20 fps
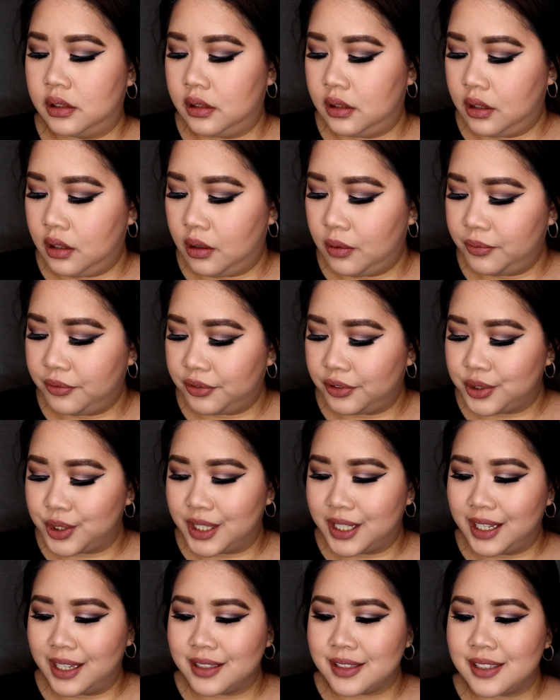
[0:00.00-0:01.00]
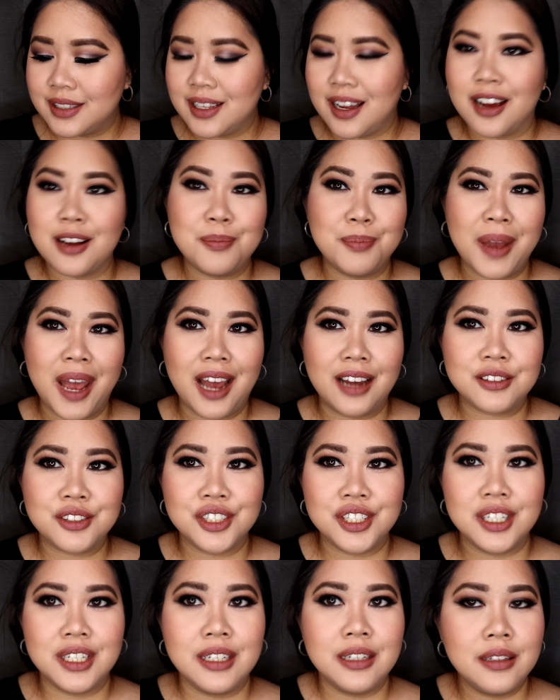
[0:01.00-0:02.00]
hopefully it's not
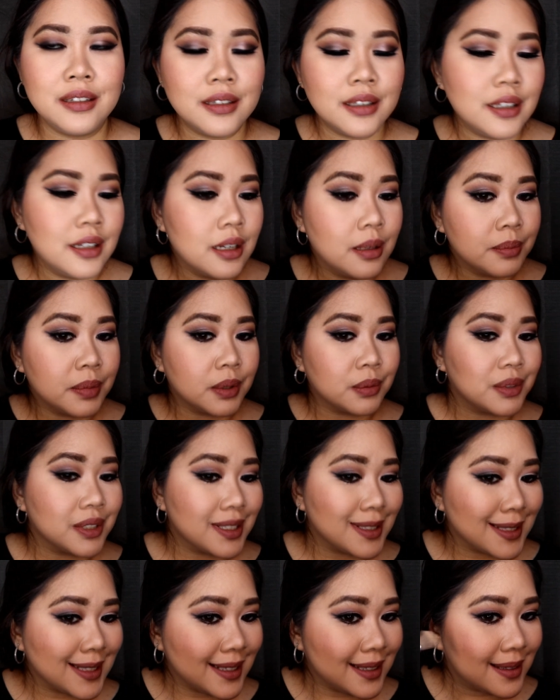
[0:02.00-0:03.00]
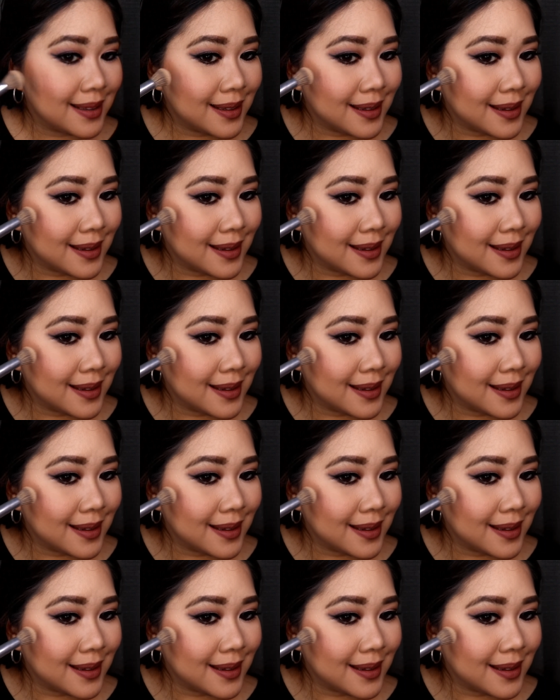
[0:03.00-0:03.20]
patchy, but we'll see.